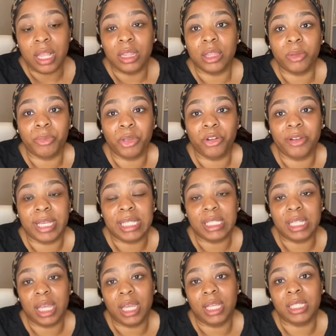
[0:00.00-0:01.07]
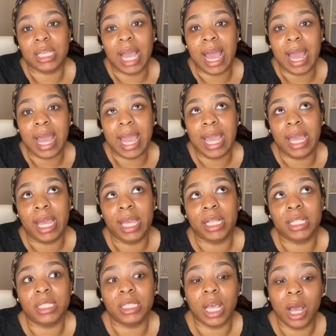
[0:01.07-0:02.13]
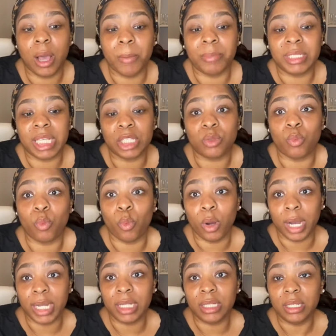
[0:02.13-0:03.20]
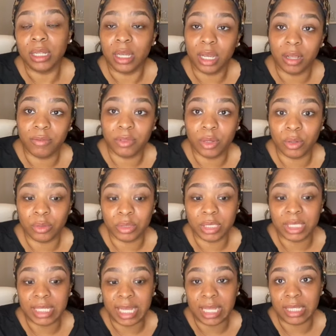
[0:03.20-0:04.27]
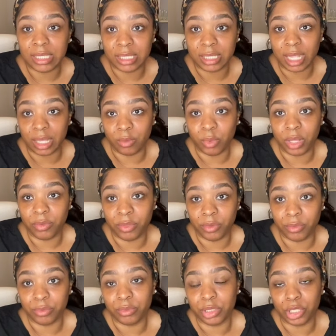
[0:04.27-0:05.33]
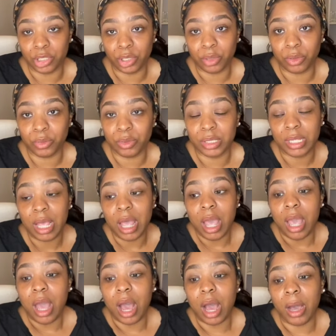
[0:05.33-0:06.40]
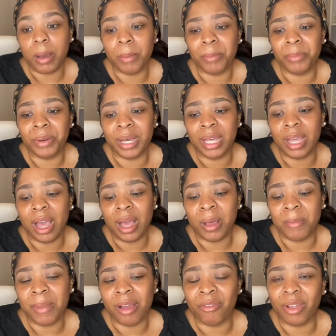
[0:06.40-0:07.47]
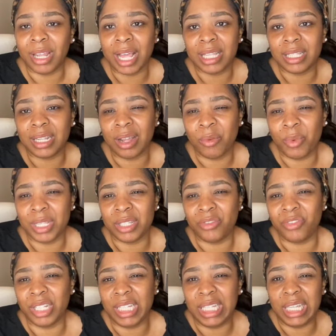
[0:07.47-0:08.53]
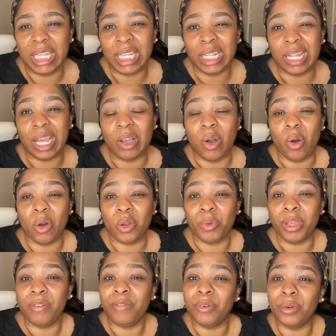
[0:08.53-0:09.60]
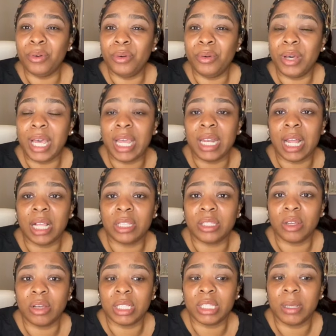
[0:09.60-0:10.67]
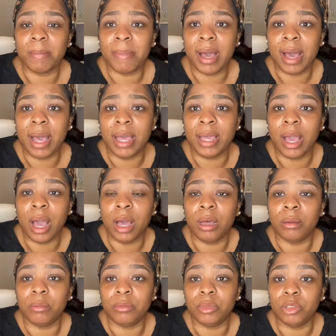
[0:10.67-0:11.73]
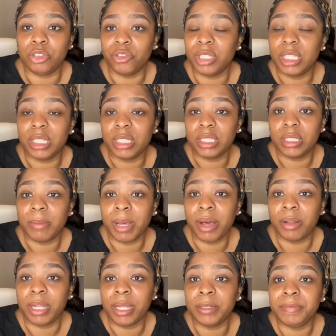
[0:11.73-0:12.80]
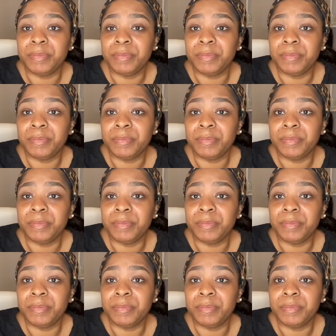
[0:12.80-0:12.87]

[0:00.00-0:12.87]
the Purred stage, I ate just one of those tins, like one of the circles. But I realized that I wasn't really getting like all the way full, and I talked to my nutritionist about it,